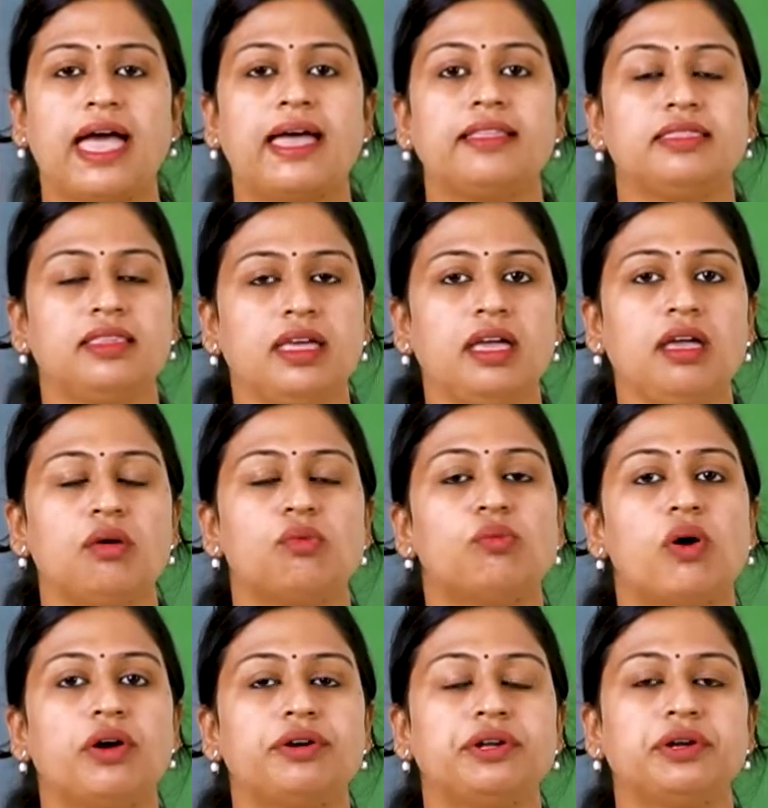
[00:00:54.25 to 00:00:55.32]
and they
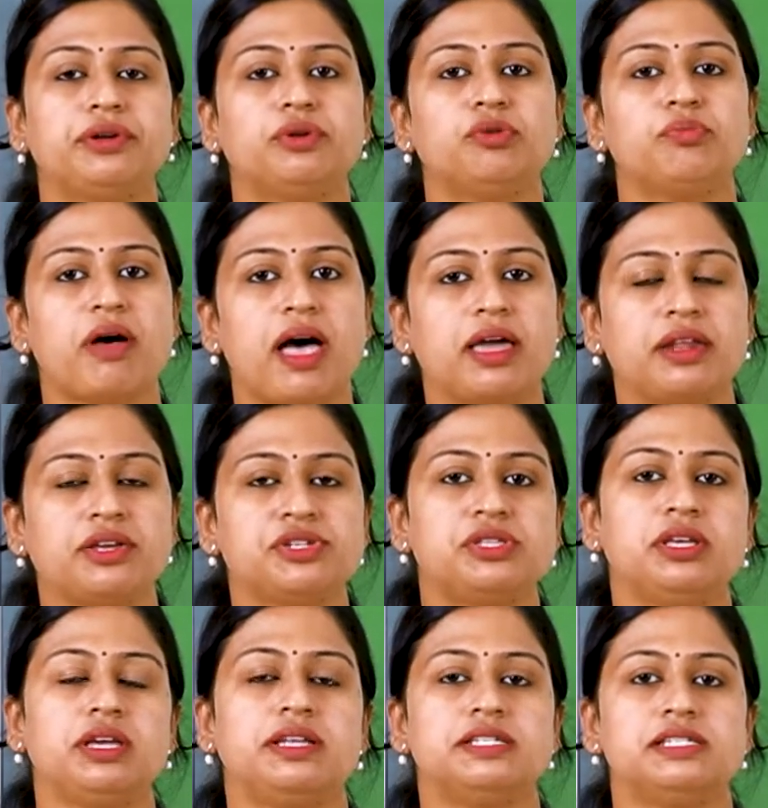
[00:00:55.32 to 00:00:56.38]
wanted to manage
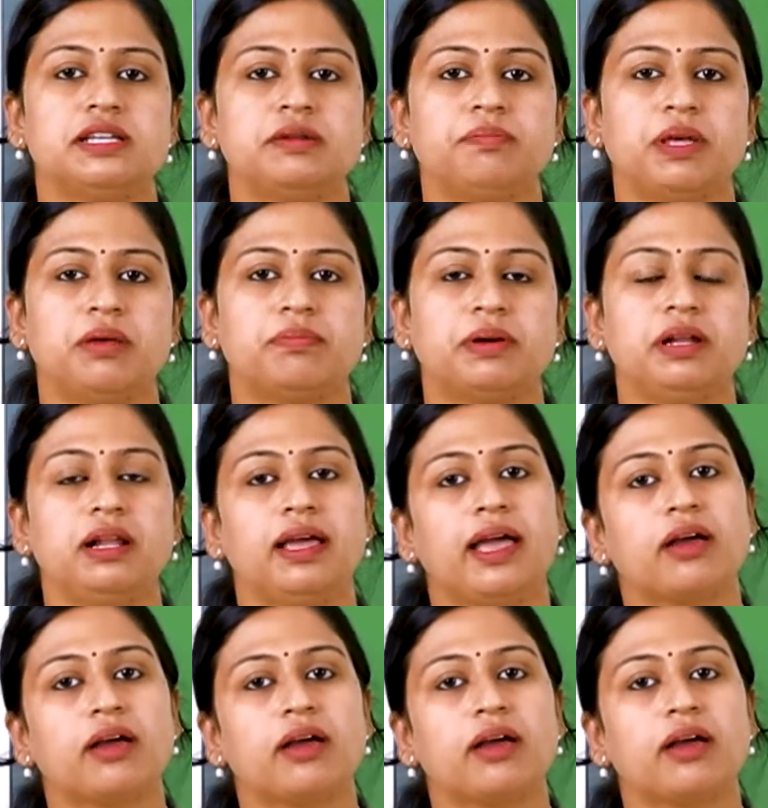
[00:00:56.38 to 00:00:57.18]
the Indian people